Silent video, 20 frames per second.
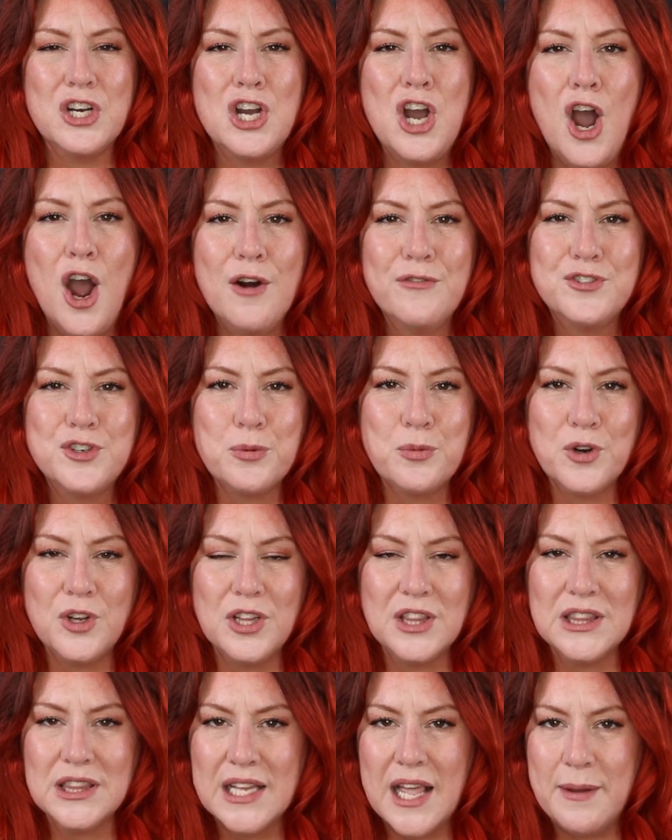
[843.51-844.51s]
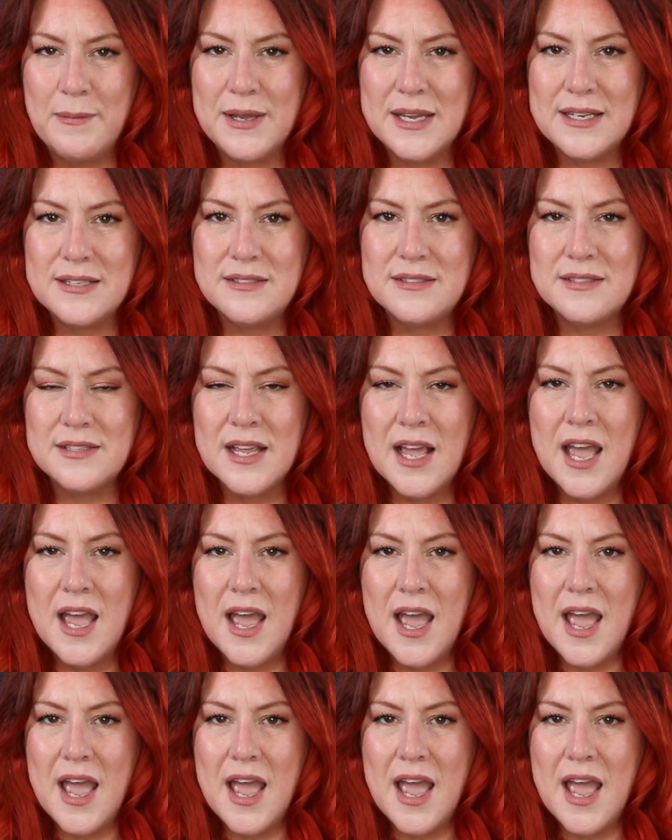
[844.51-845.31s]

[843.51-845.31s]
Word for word: a comfortable limit